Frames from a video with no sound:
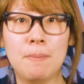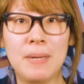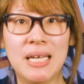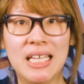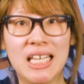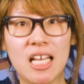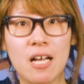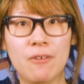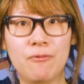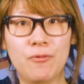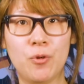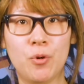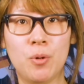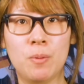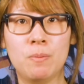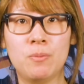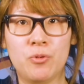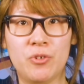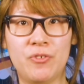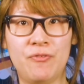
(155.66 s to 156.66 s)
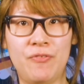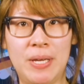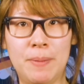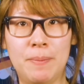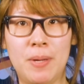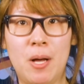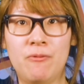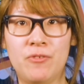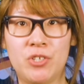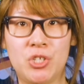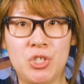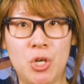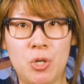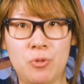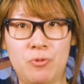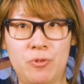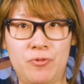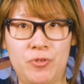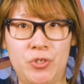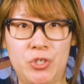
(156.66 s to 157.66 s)
many of whom were female
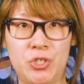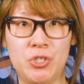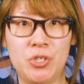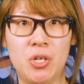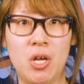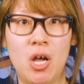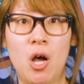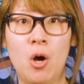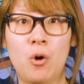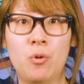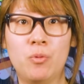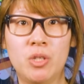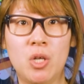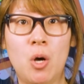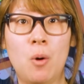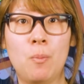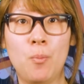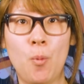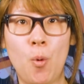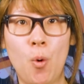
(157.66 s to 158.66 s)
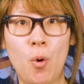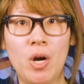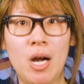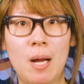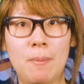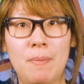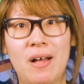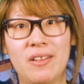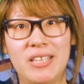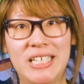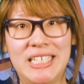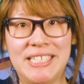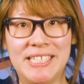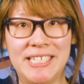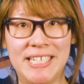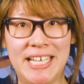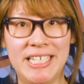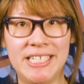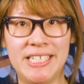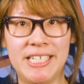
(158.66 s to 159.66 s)
photographers who know more about
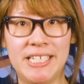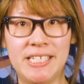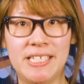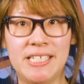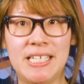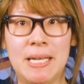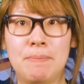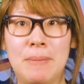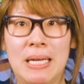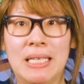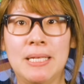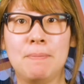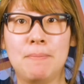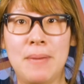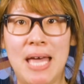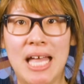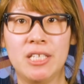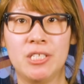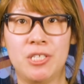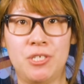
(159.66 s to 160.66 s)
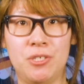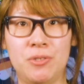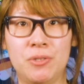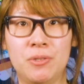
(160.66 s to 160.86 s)
these lenses than many men do.